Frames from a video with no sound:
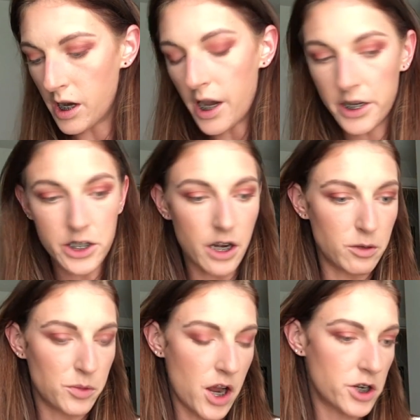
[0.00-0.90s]

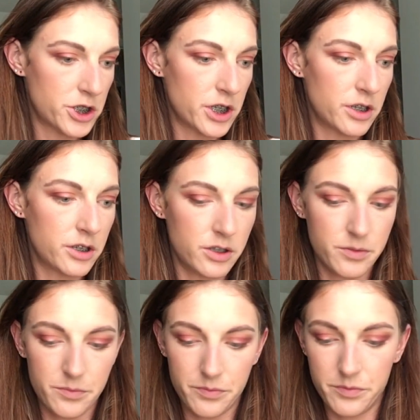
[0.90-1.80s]
eyeshadow brush,
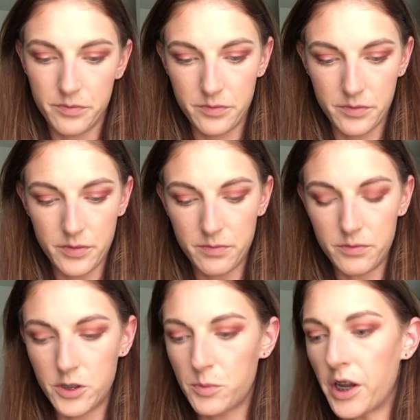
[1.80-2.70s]

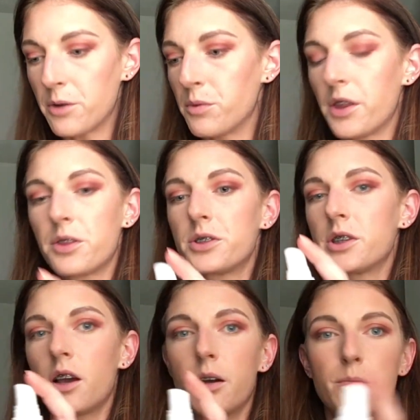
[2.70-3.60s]
spray it with
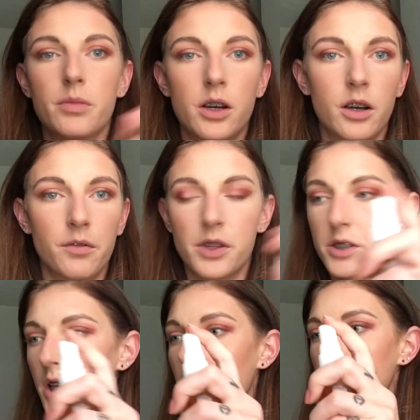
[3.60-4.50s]
some of the
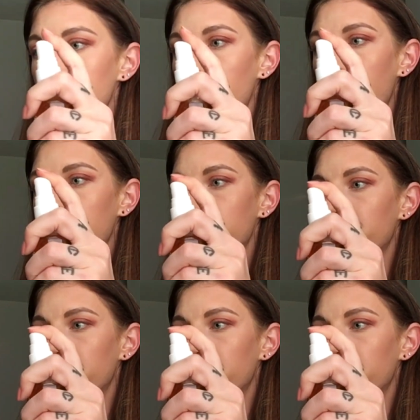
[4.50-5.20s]
setting spray,